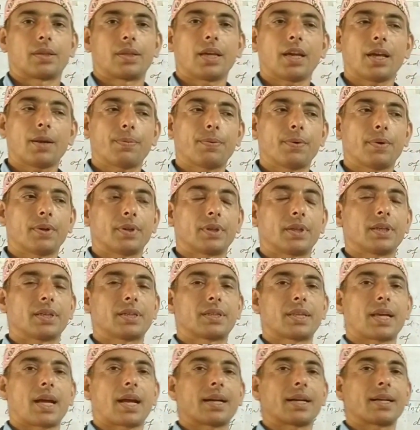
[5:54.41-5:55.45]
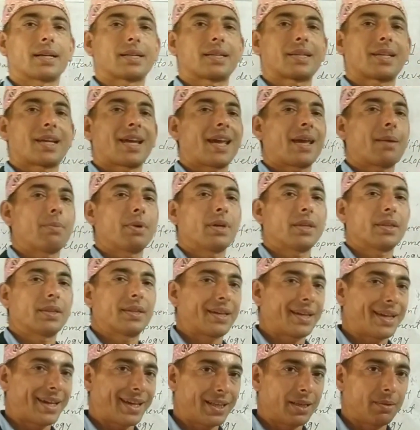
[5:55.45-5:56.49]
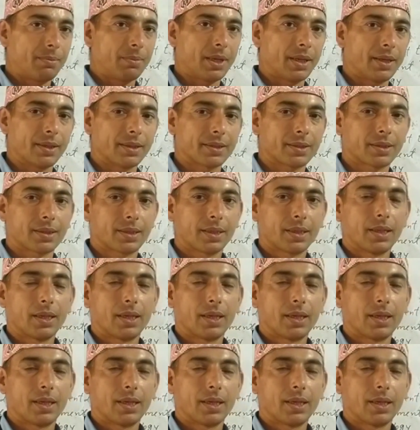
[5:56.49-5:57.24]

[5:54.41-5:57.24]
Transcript: Therefore, they started taming the animals